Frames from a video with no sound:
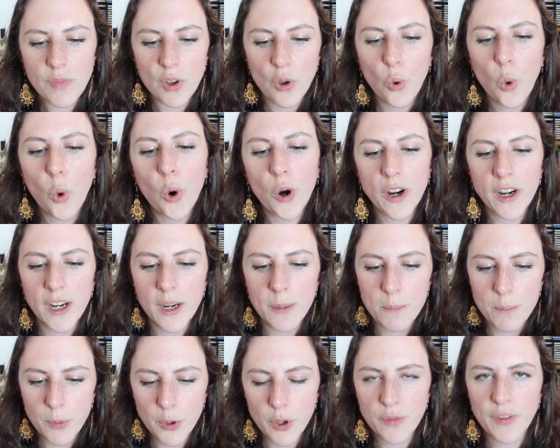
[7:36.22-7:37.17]
or
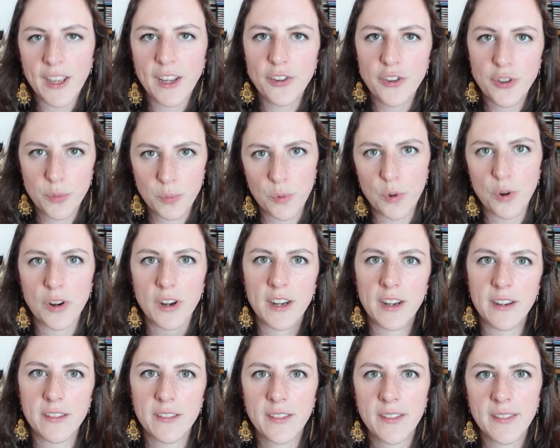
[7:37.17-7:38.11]
moving
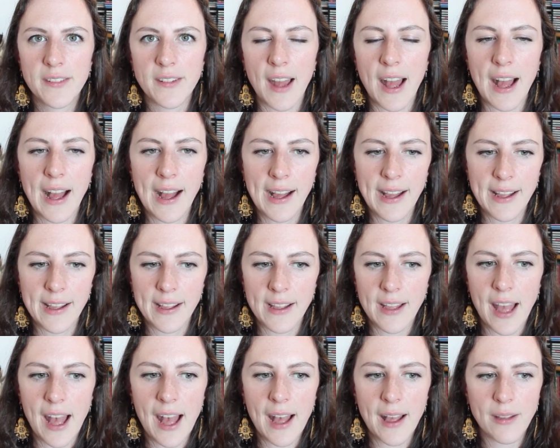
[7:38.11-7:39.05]
towards Onya
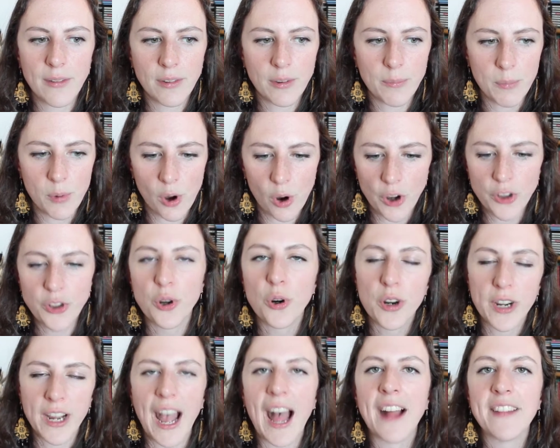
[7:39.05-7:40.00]

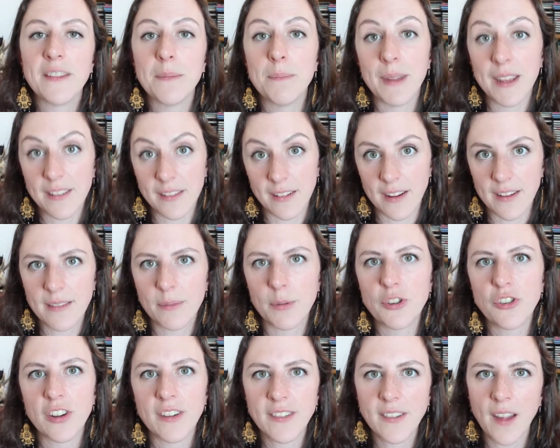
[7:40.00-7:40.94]
Orga as a business,
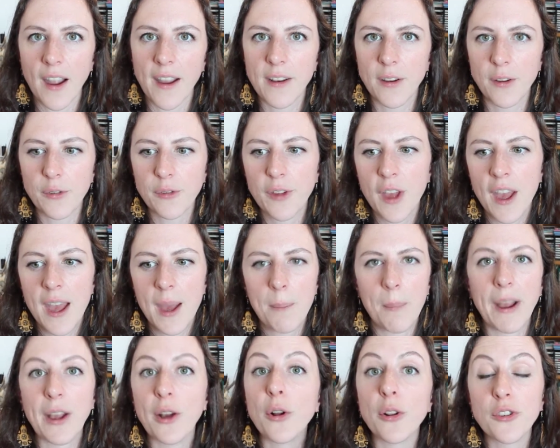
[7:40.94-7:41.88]
which is kind of
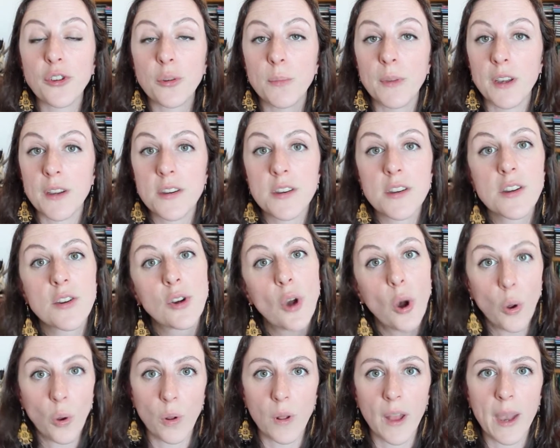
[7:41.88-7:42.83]
my ultimate
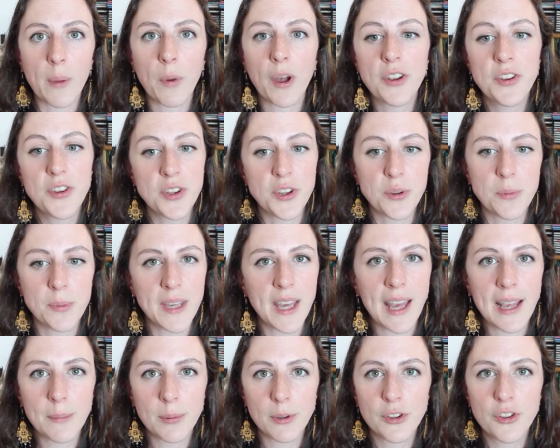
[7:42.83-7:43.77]
goal. I want to be
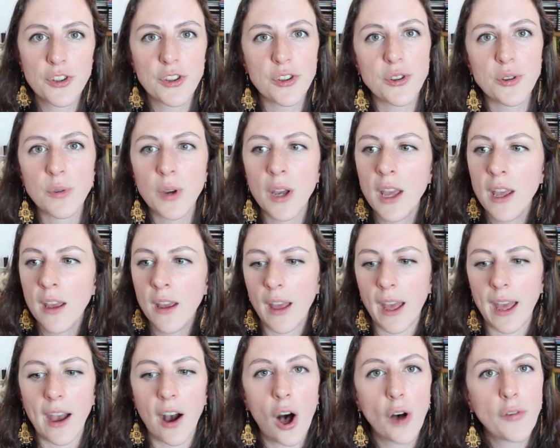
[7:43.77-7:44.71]
able to
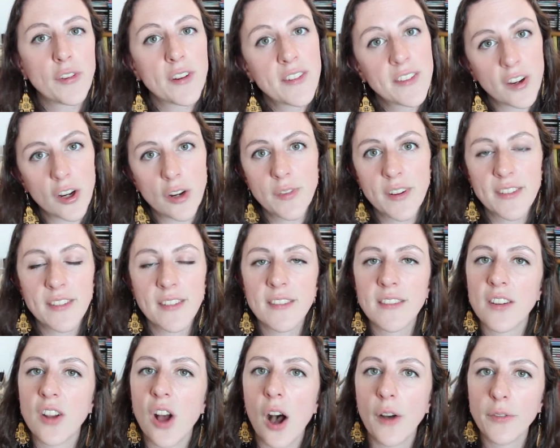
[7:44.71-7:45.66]
offer services
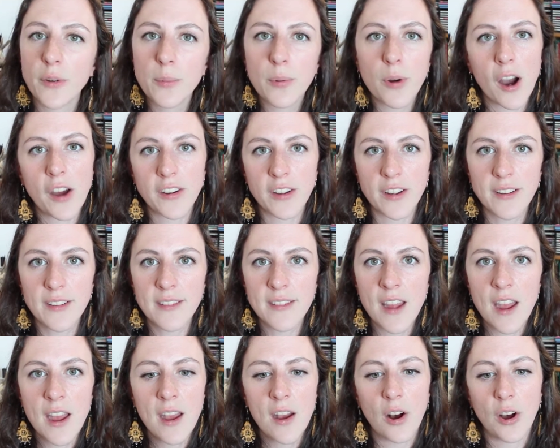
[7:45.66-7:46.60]
and offer products
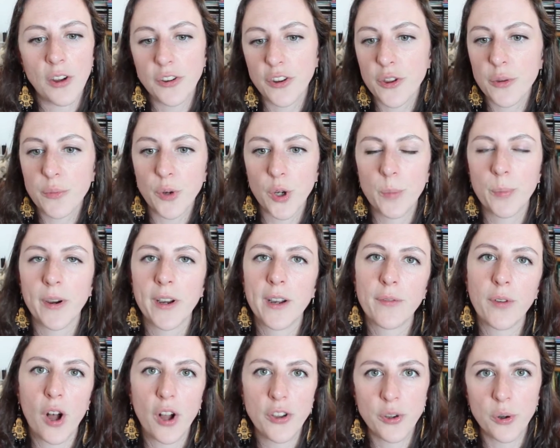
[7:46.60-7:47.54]
under the rubric
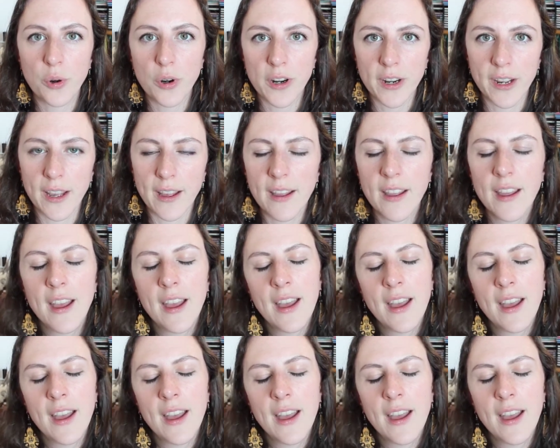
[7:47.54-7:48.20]
of Onya Orga.